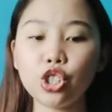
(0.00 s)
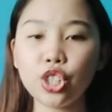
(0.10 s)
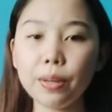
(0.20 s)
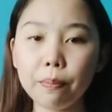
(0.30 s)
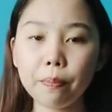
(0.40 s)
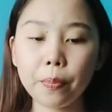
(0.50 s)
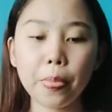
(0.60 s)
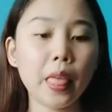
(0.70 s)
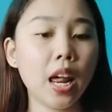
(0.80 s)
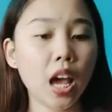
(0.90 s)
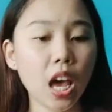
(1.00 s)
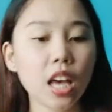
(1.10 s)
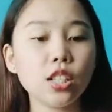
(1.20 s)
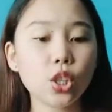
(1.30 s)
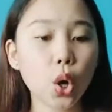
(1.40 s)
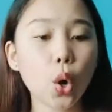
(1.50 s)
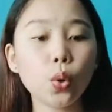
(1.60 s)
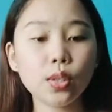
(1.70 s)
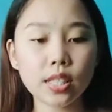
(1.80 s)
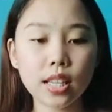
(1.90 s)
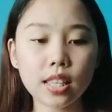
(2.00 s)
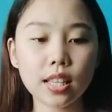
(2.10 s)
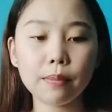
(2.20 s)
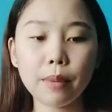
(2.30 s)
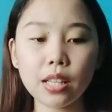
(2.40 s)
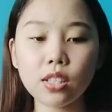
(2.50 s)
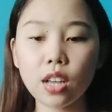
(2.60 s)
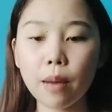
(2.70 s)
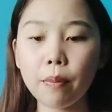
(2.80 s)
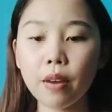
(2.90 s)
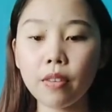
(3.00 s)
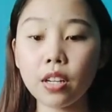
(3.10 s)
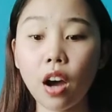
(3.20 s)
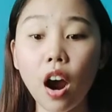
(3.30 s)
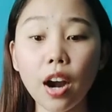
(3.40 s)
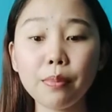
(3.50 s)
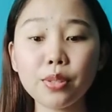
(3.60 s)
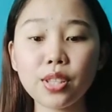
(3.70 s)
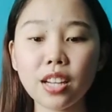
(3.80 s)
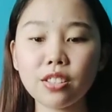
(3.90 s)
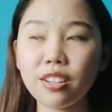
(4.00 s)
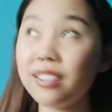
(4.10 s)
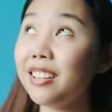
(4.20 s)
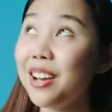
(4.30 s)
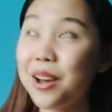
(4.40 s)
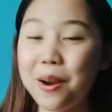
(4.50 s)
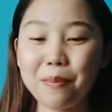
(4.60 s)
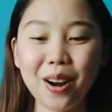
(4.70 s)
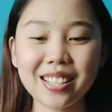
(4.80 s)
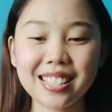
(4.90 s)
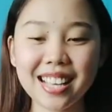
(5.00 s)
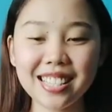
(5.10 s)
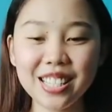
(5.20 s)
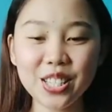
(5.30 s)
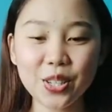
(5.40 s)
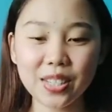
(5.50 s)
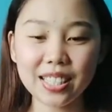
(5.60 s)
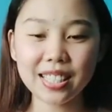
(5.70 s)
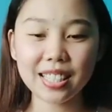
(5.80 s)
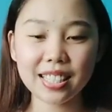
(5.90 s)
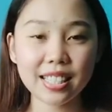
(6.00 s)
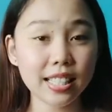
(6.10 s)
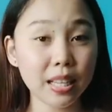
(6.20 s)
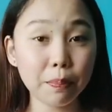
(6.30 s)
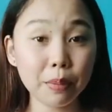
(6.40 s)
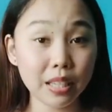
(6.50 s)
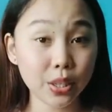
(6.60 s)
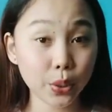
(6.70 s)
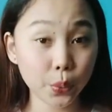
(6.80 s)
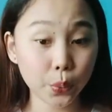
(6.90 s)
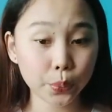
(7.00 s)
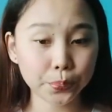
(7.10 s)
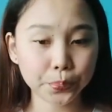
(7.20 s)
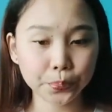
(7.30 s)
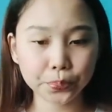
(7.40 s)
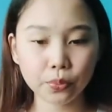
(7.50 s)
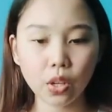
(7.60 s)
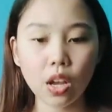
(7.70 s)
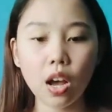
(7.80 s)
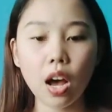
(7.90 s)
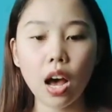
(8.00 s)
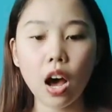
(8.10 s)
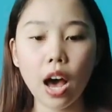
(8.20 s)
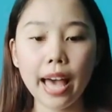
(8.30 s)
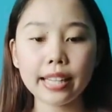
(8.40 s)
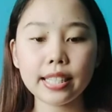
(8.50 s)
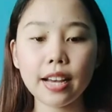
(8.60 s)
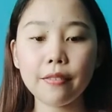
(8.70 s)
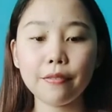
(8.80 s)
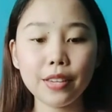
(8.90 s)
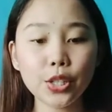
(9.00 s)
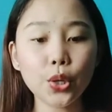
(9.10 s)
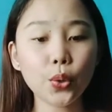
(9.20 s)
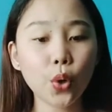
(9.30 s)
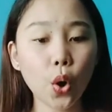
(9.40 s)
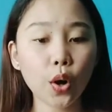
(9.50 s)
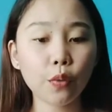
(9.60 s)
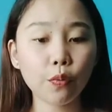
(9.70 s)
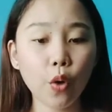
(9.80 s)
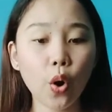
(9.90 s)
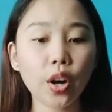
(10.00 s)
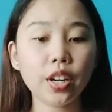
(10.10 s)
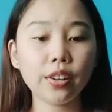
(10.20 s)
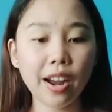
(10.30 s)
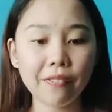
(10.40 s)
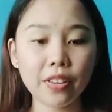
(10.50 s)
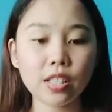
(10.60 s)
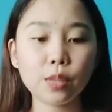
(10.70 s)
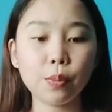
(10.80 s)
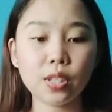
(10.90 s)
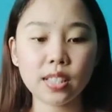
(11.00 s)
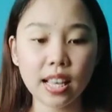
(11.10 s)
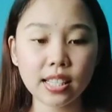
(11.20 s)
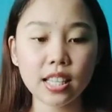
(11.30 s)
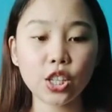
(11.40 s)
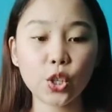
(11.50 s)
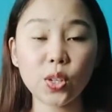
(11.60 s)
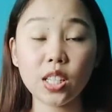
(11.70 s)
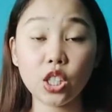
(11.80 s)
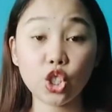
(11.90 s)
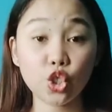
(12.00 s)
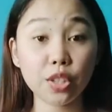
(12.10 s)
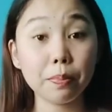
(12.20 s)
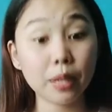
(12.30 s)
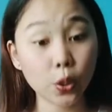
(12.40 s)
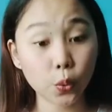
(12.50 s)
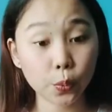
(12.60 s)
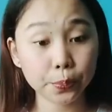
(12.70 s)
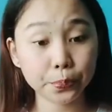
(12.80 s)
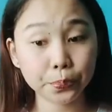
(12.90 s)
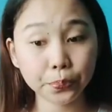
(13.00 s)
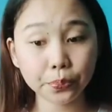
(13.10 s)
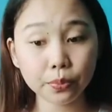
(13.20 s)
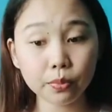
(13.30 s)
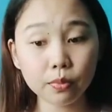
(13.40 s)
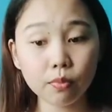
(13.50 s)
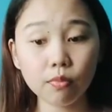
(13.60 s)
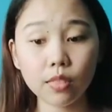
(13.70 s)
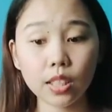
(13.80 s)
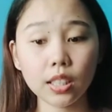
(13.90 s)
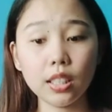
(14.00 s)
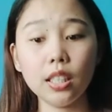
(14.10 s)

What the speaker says: Second is the GPIO. These are the exposed general purpose input-output connection points that will allow the real hardware hobbyist the opportunity to tinker.